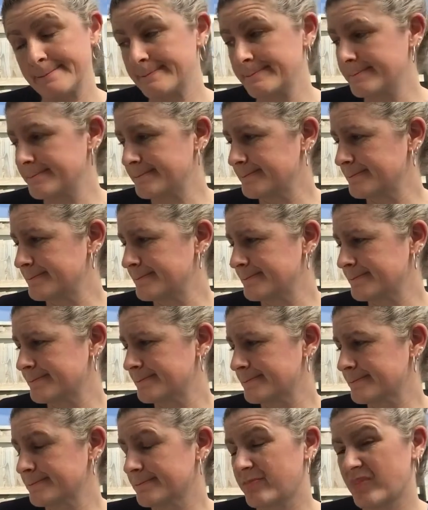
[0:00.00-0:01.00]

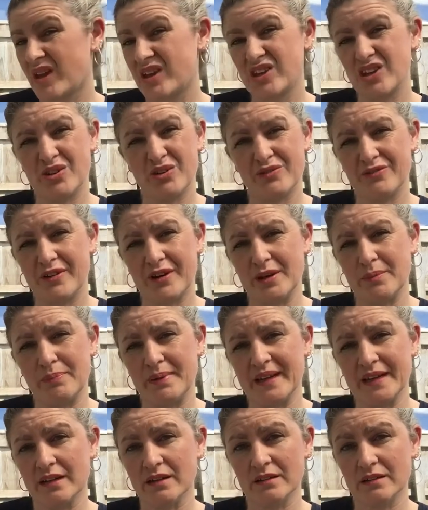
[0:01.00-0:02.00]
You're not very
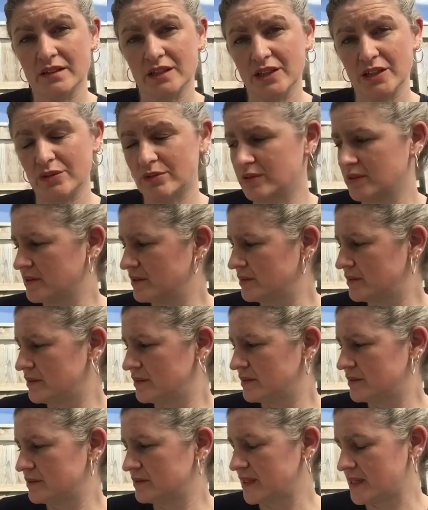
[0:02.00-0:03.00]
big, are you?
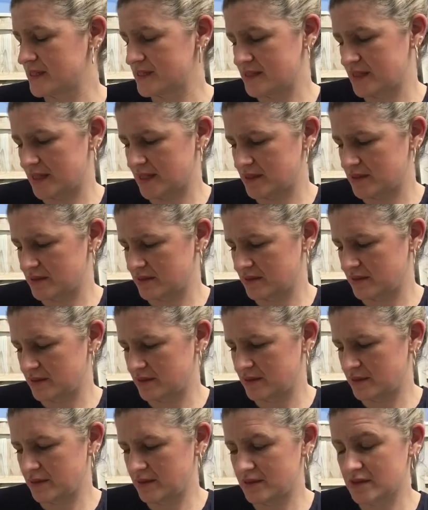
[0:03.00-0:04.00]
They said.
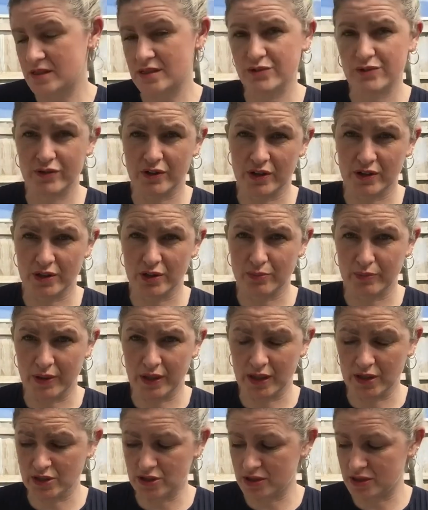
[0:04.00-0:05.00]
Stefano
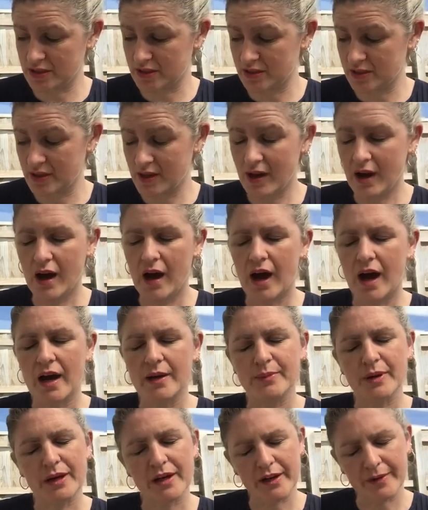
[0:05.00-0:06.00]
blushed.
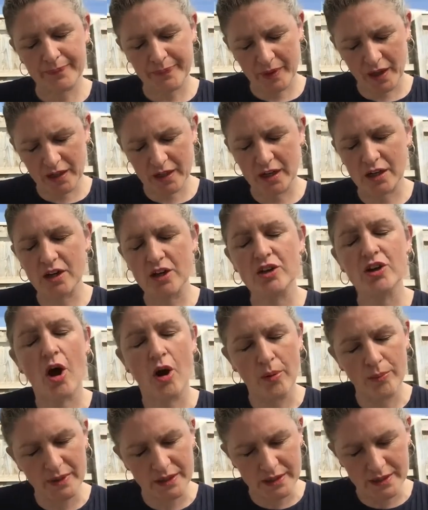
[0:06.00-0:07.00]
I'm a
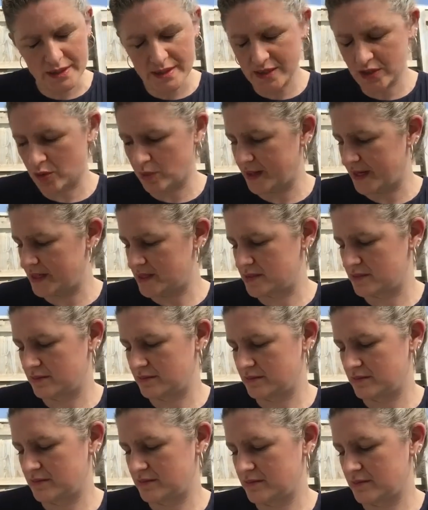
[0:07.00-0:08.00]
common squid,
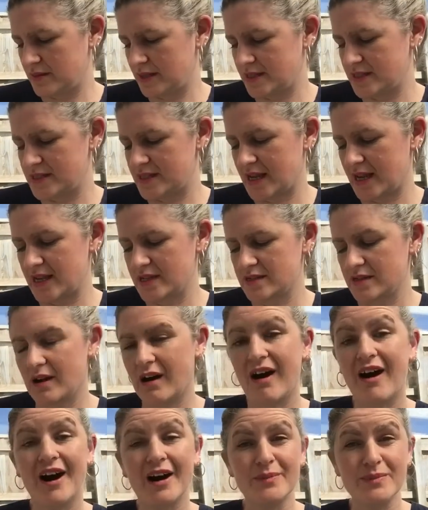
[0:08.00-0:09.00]
he said.
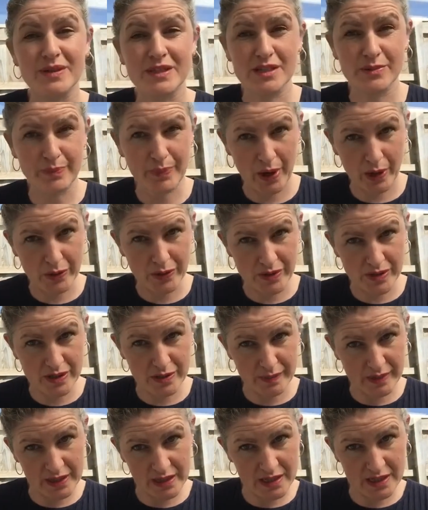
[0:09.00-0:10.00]
I'm supposed to
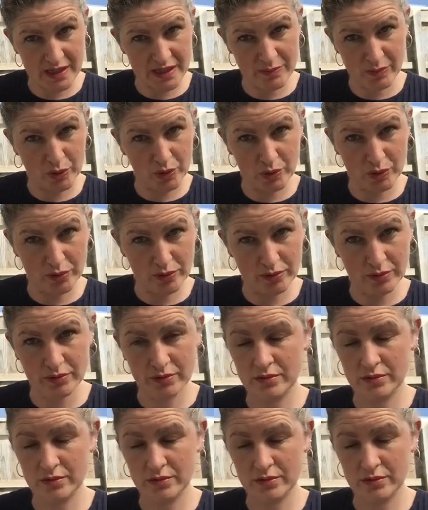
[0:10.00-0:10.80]
be this small.